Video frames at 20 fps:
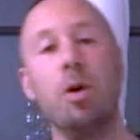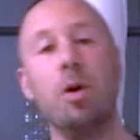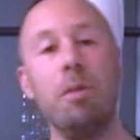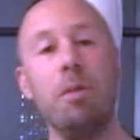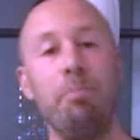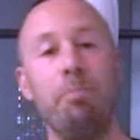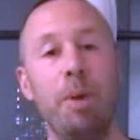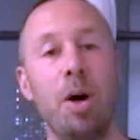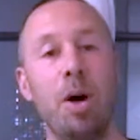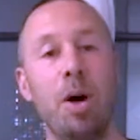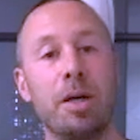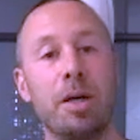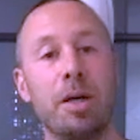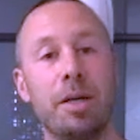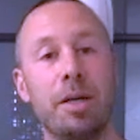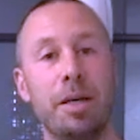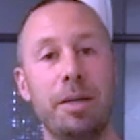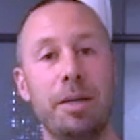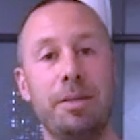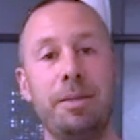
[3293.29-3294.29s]
a book.
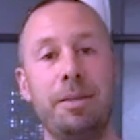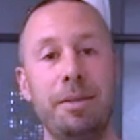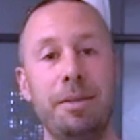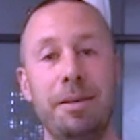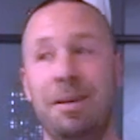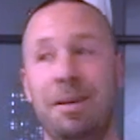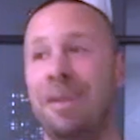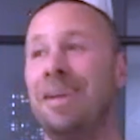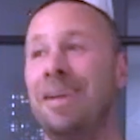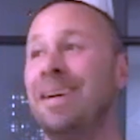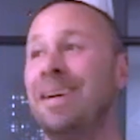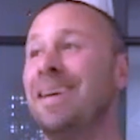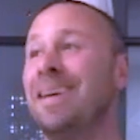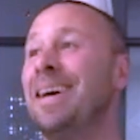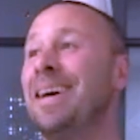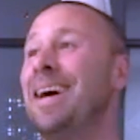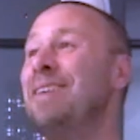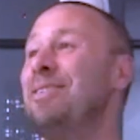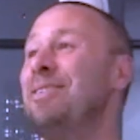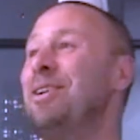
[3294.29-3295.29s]
It, uh,
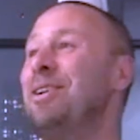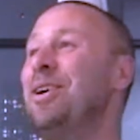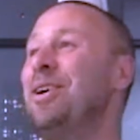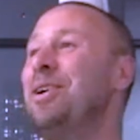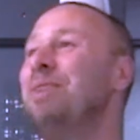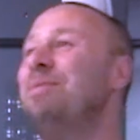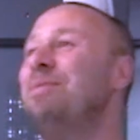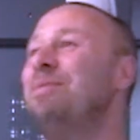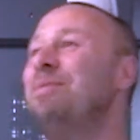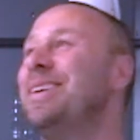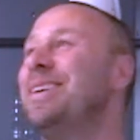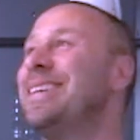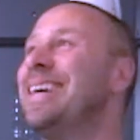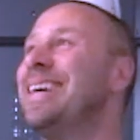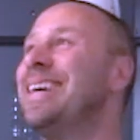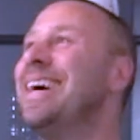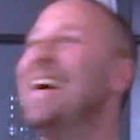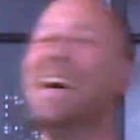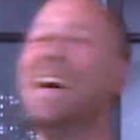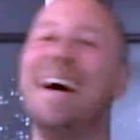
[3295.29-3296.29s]
I
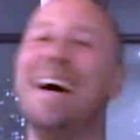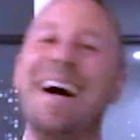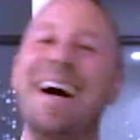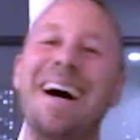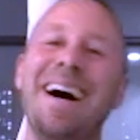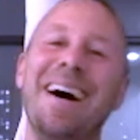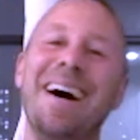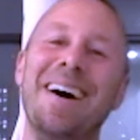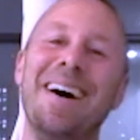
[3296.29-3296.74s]
wrote a book.